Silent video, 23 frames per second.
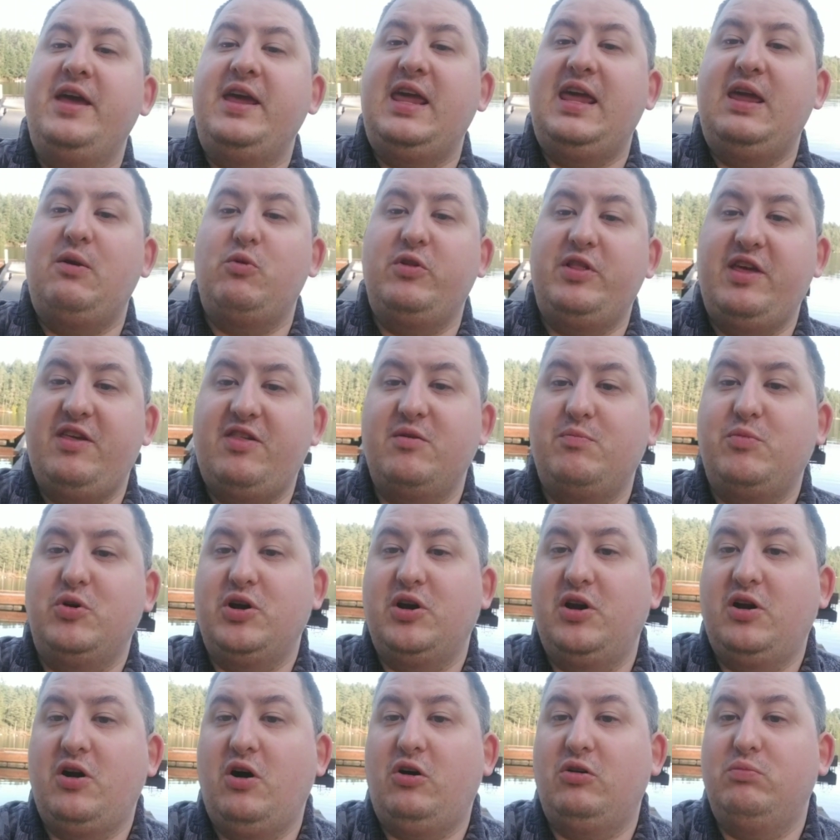He released a
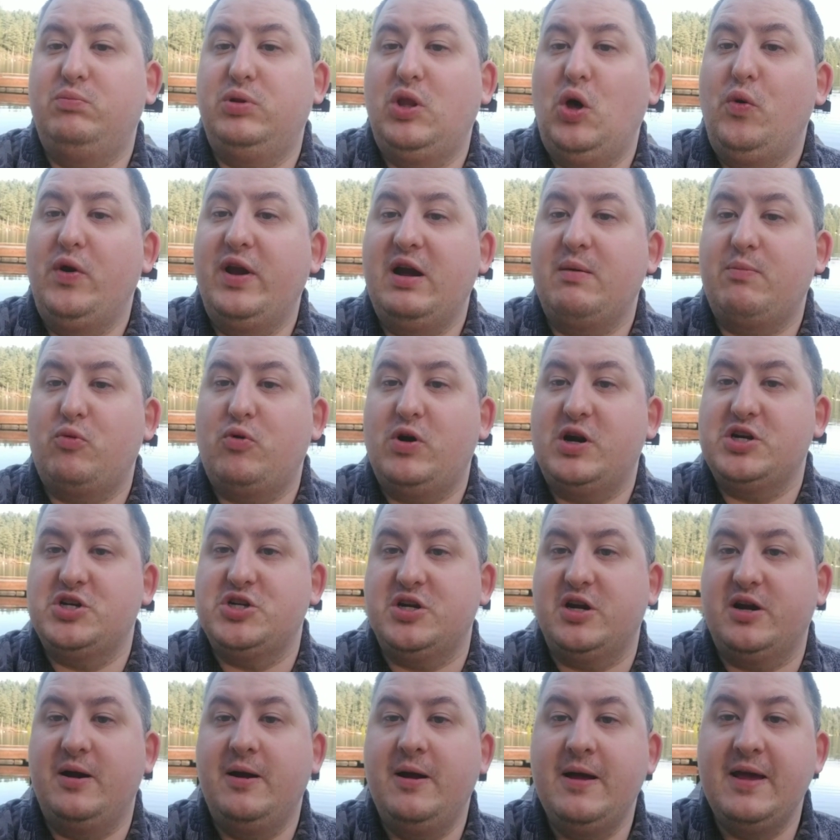book called Blowing Up
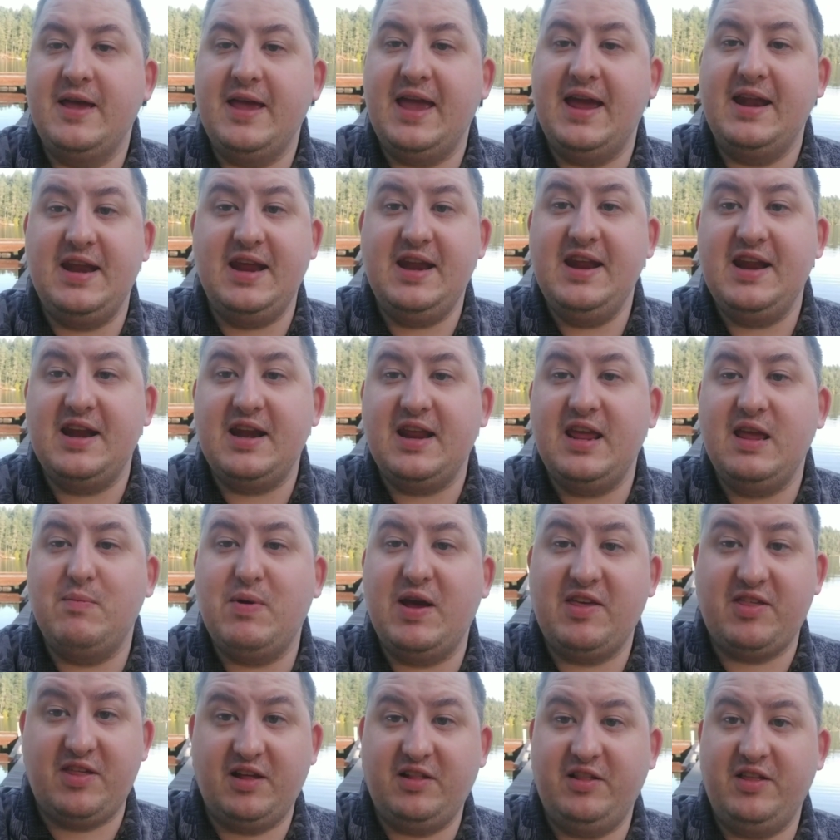Russia, and in it he
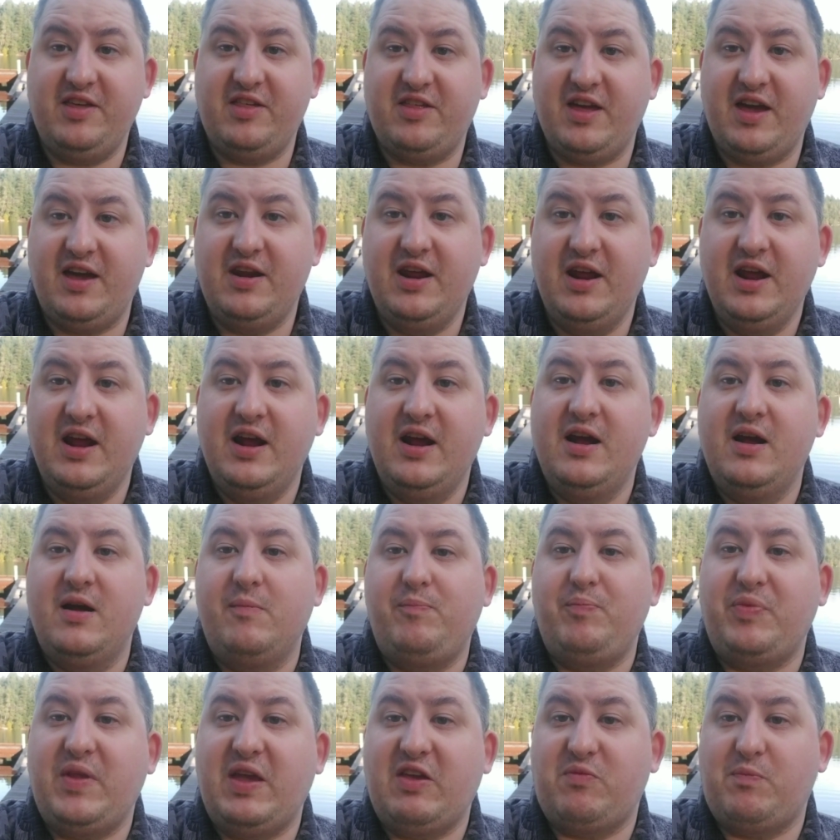basically said,
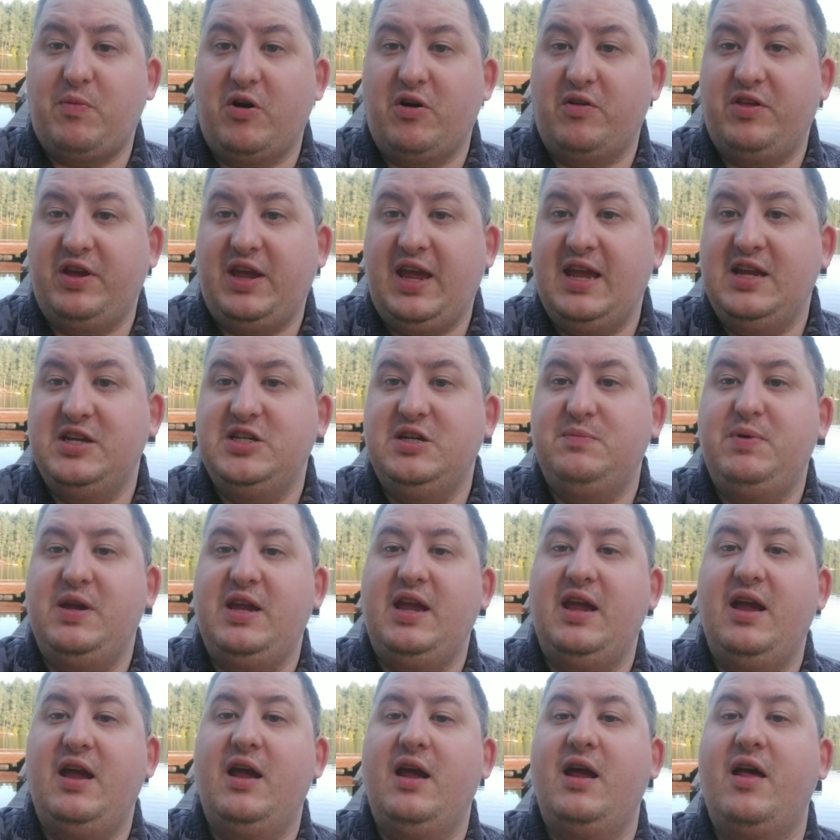as part of the
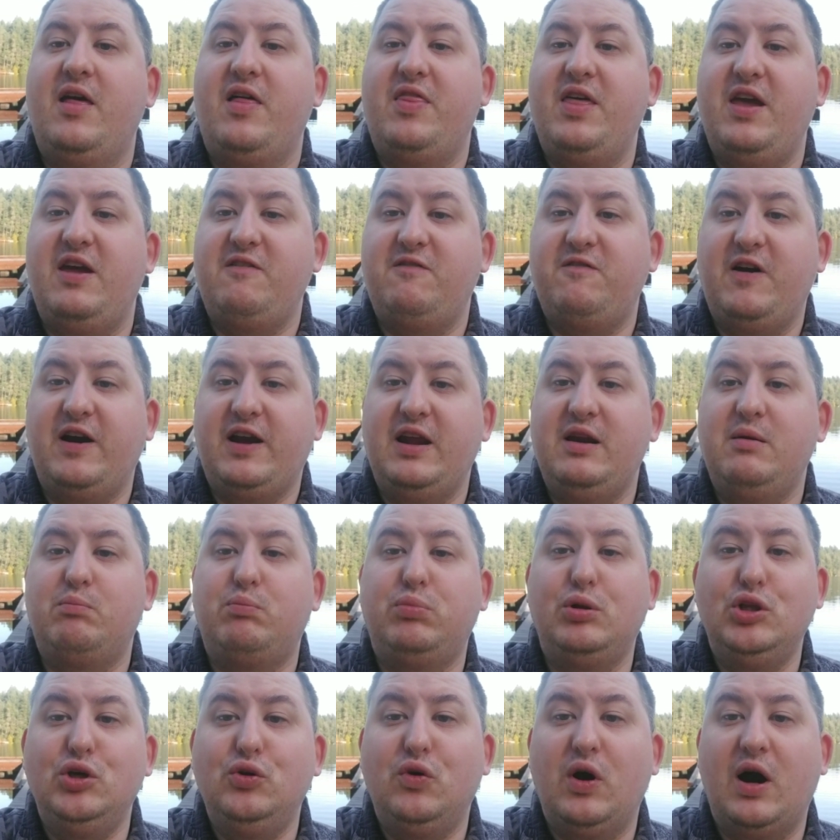KGB, they fucking
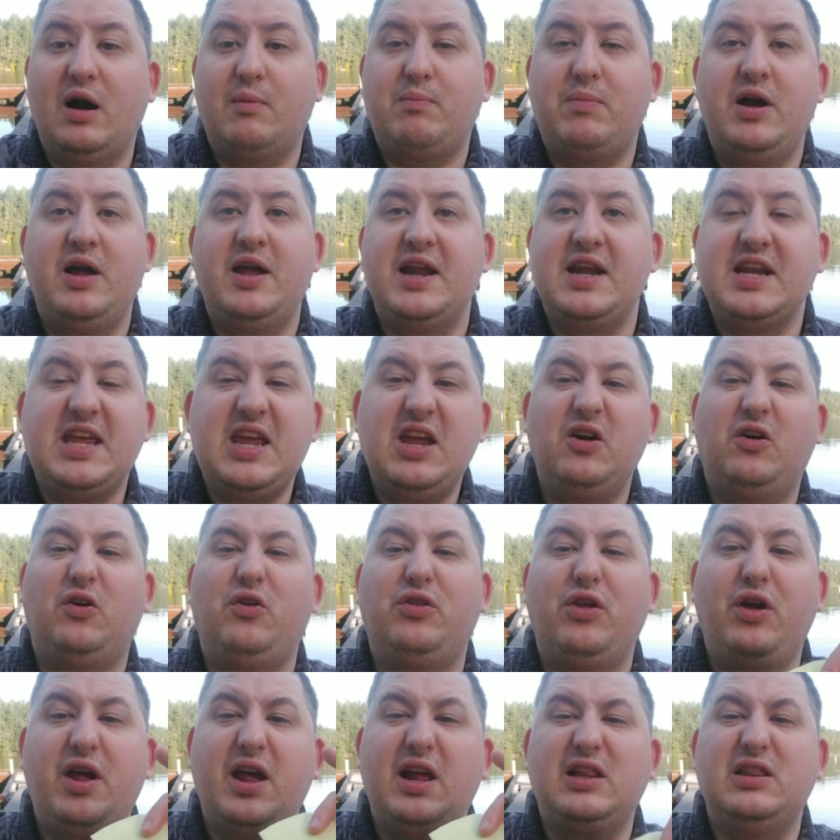blew up and
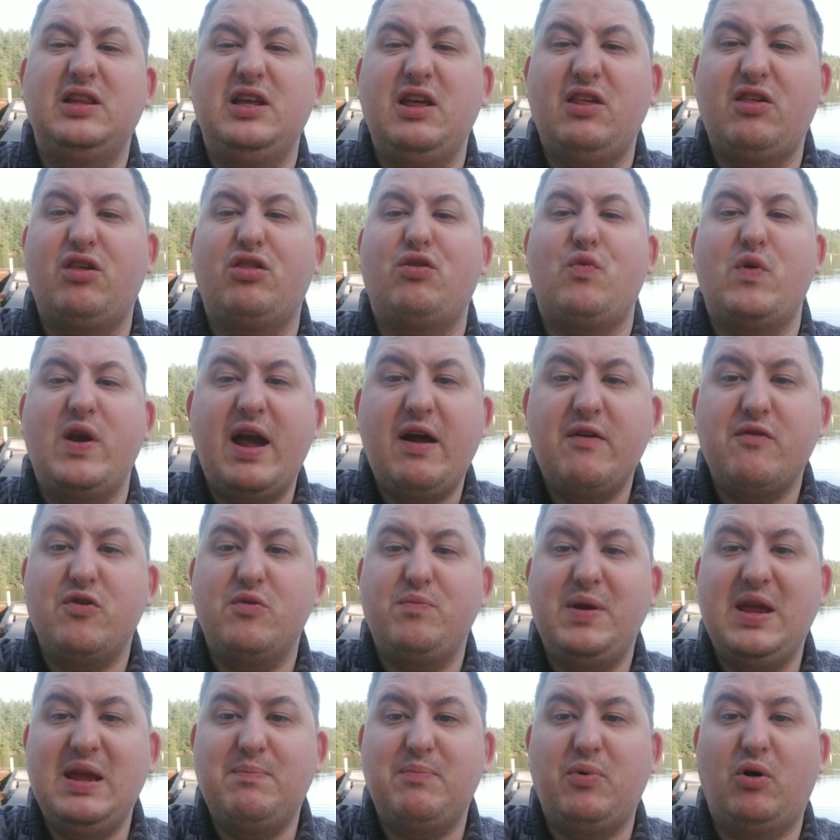killed at least 300
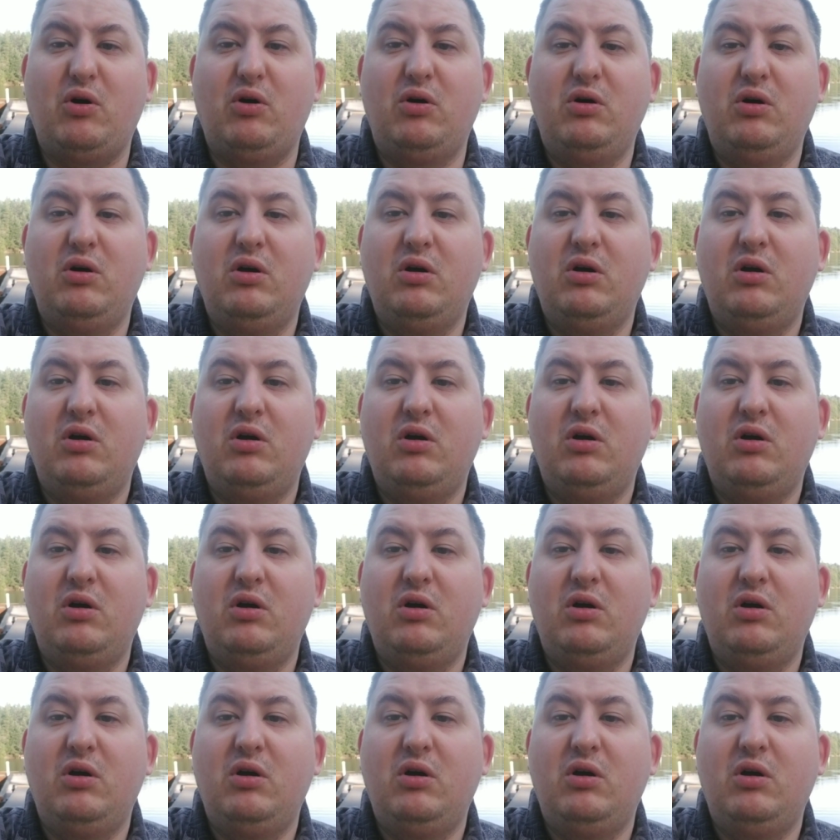people